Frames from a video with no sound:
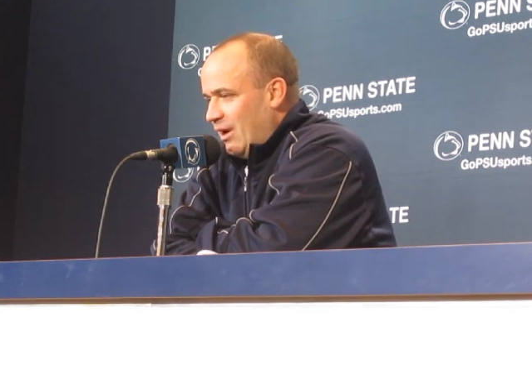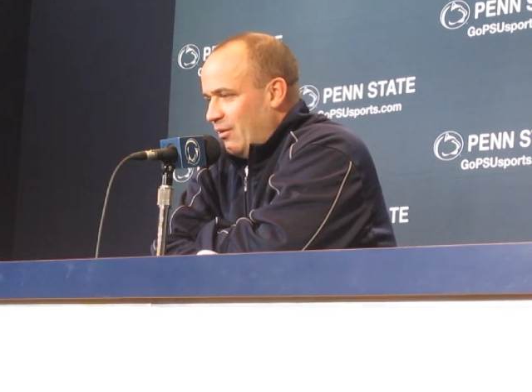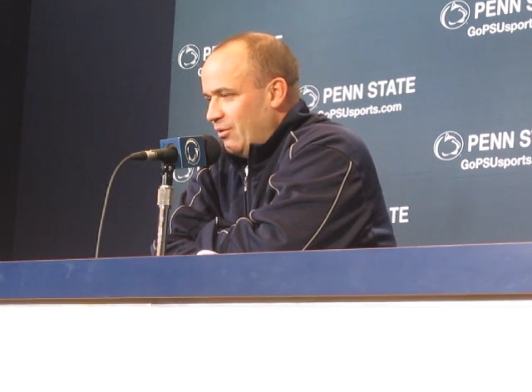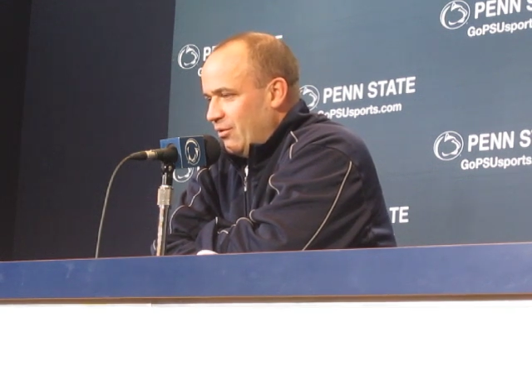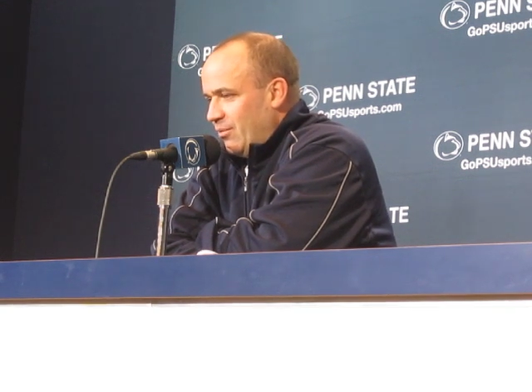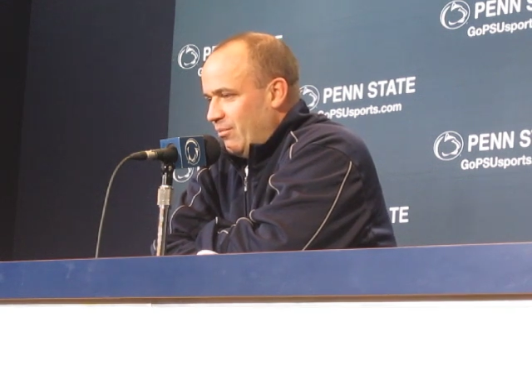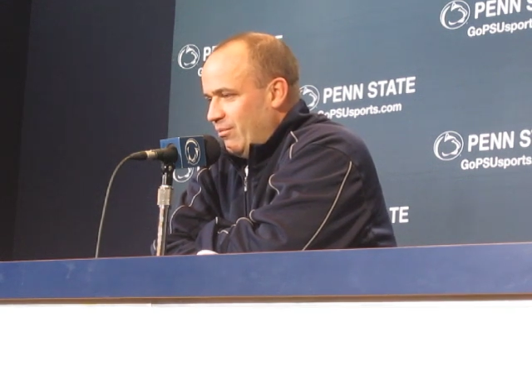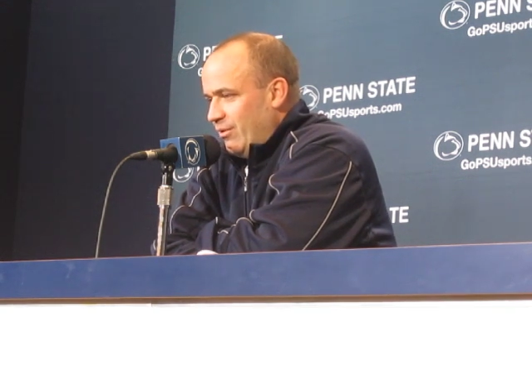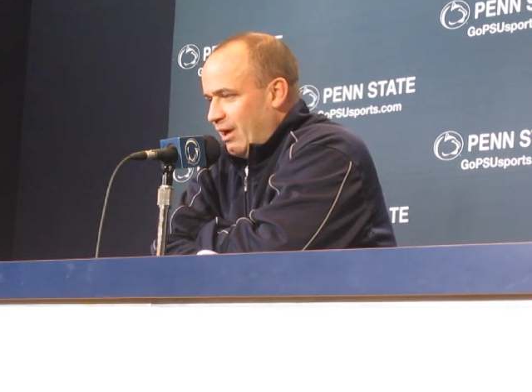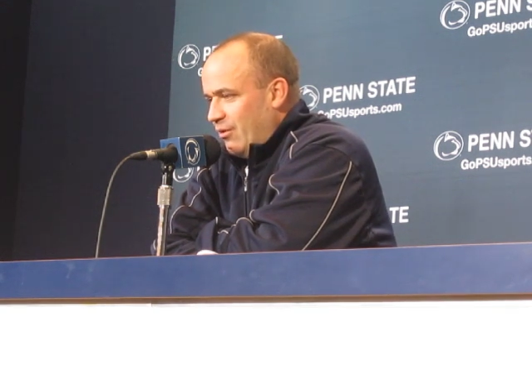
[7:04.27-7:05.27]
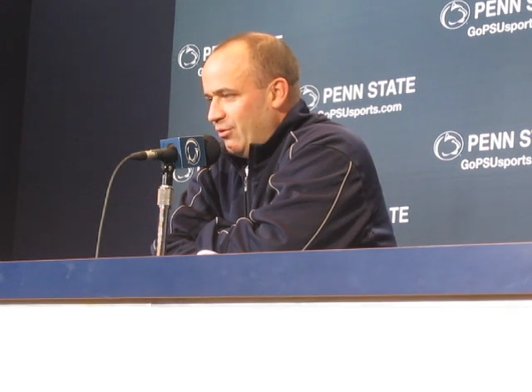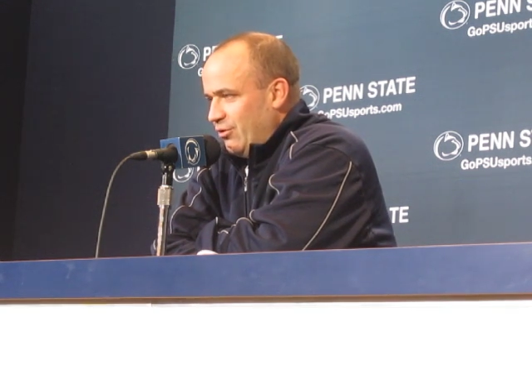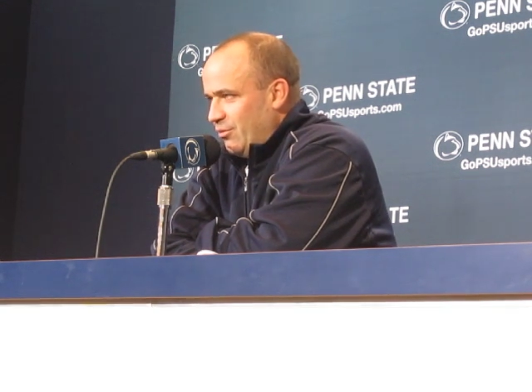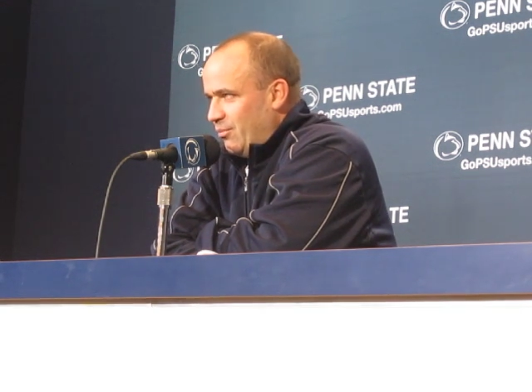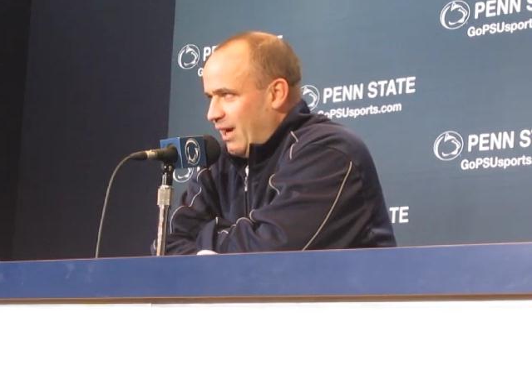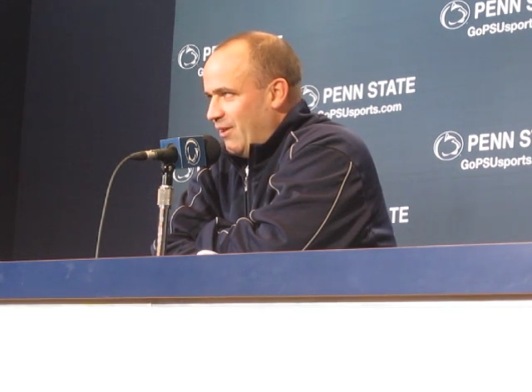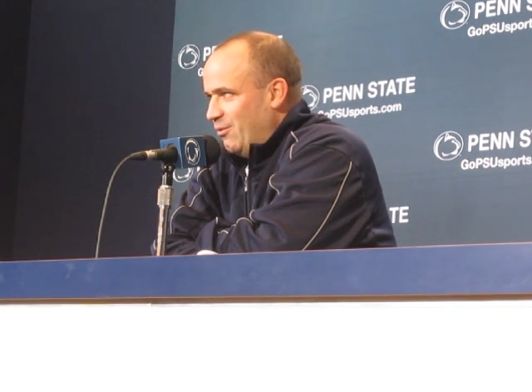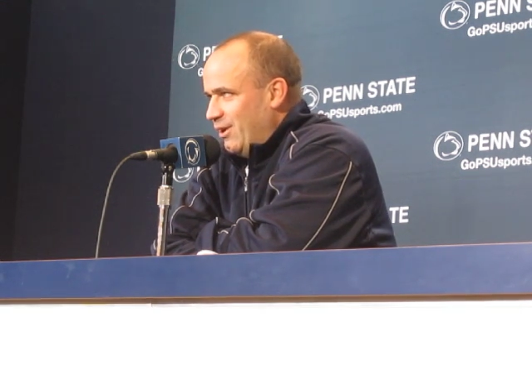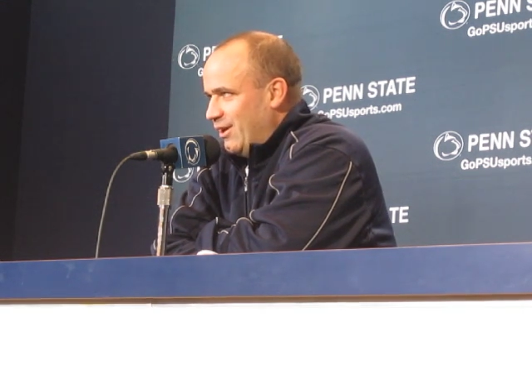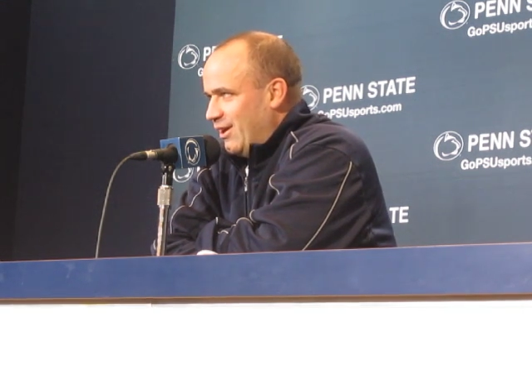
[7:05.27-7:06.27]
how was your bye
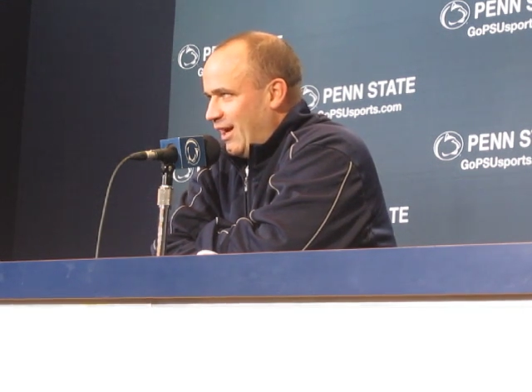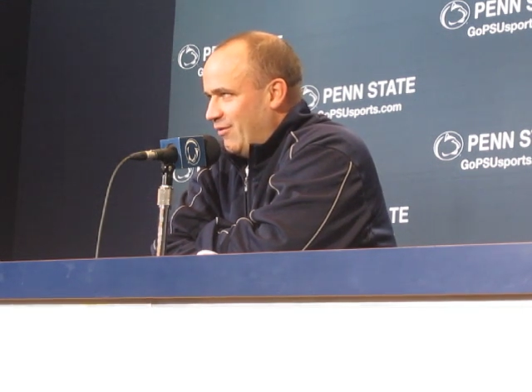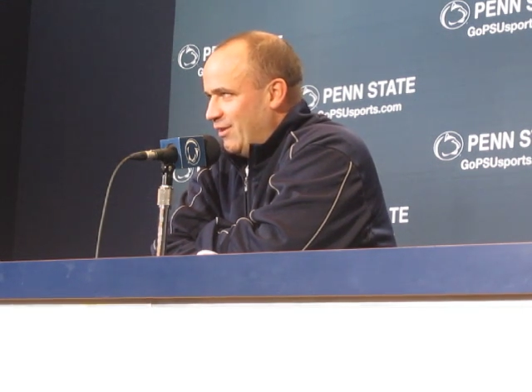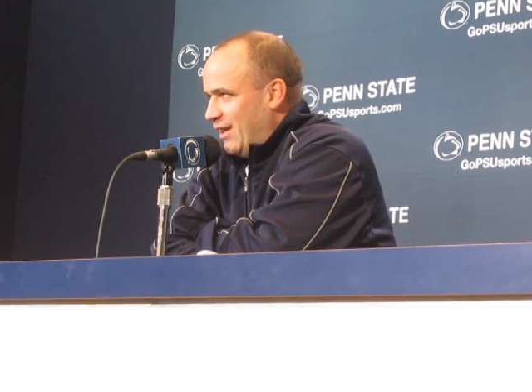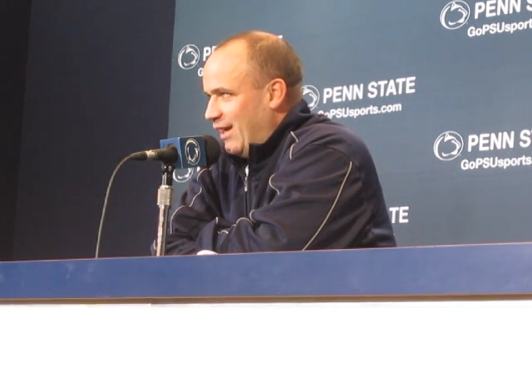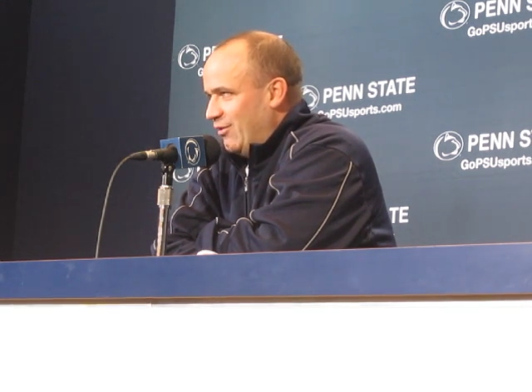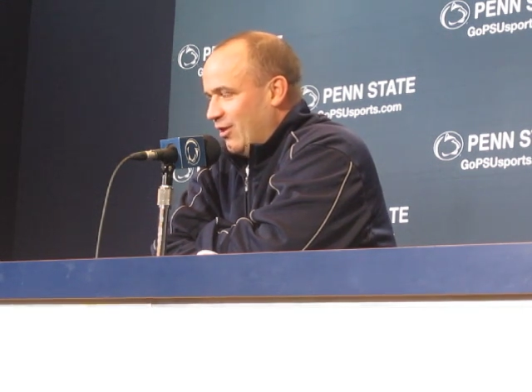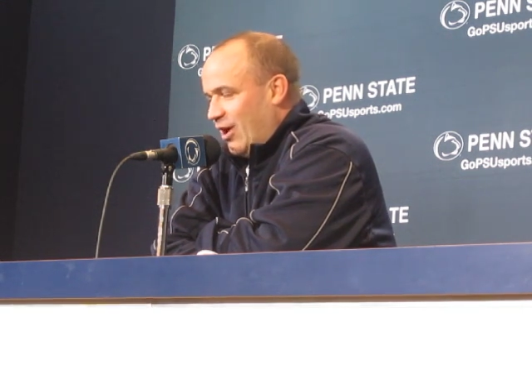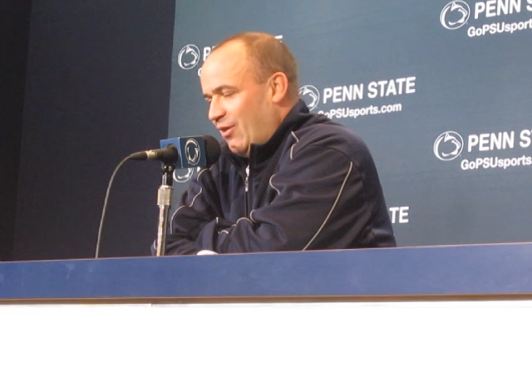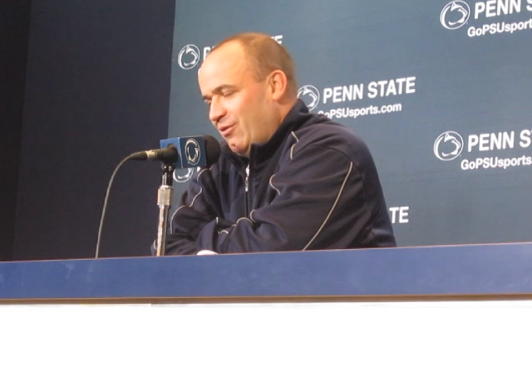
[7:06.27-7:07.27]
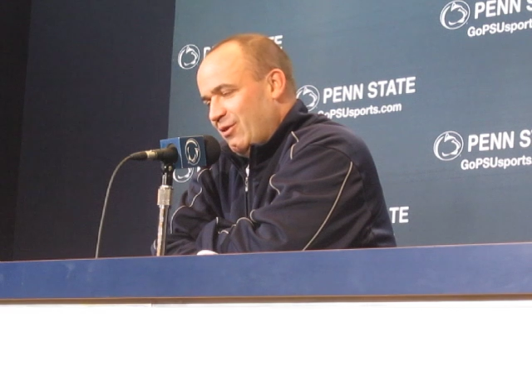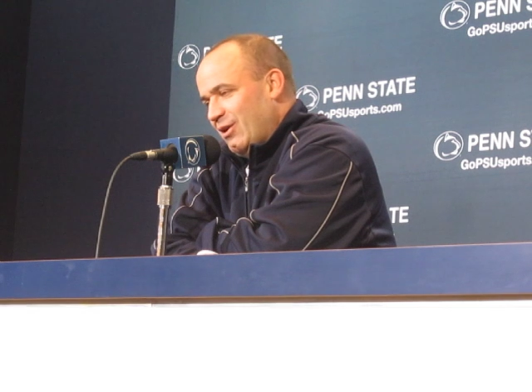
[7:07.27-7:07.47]
week and having days off?